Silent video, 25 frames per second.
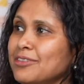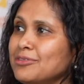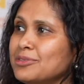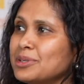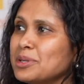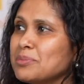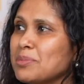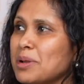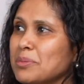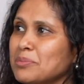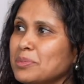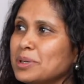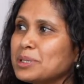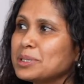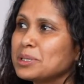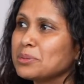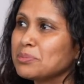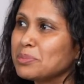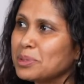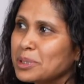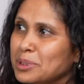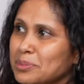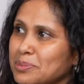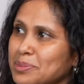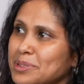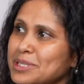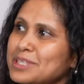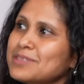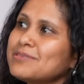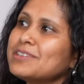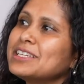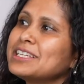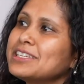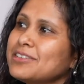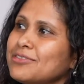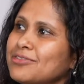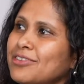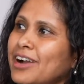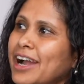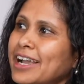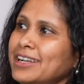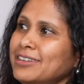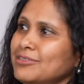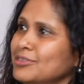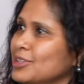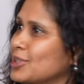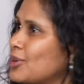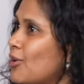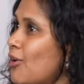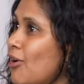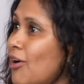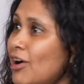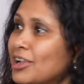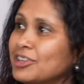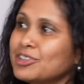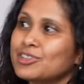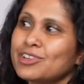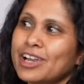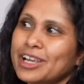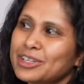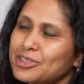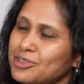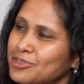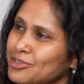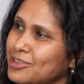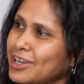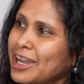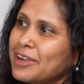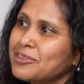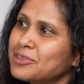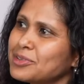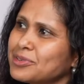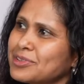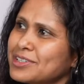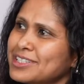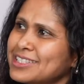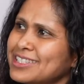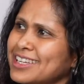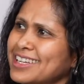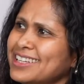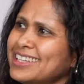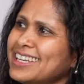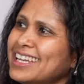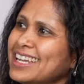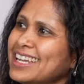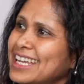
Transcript: Remember the purpose we defined? We're all trying to drive towards that.